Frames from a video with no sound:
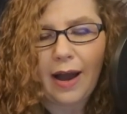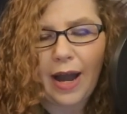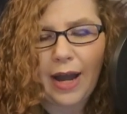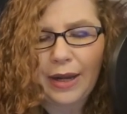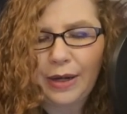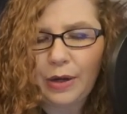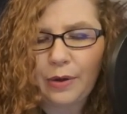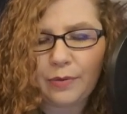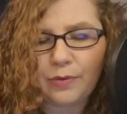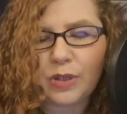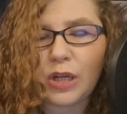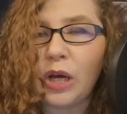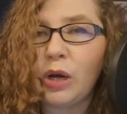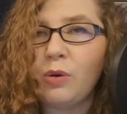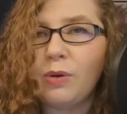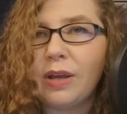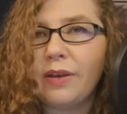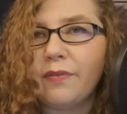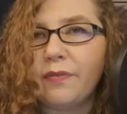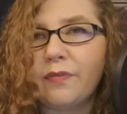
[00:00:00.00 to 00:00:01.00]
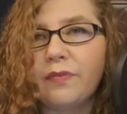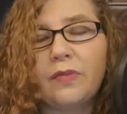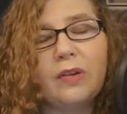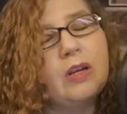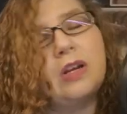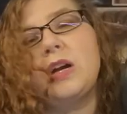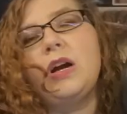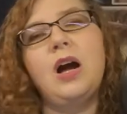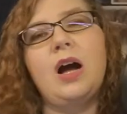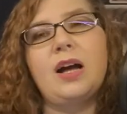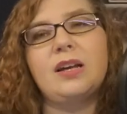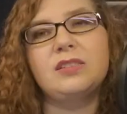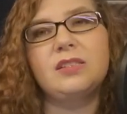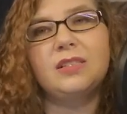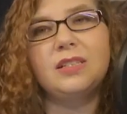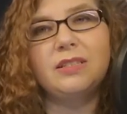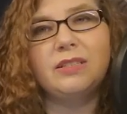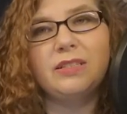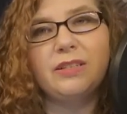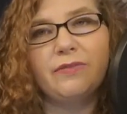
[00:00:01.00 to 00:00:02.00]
I don't know if cost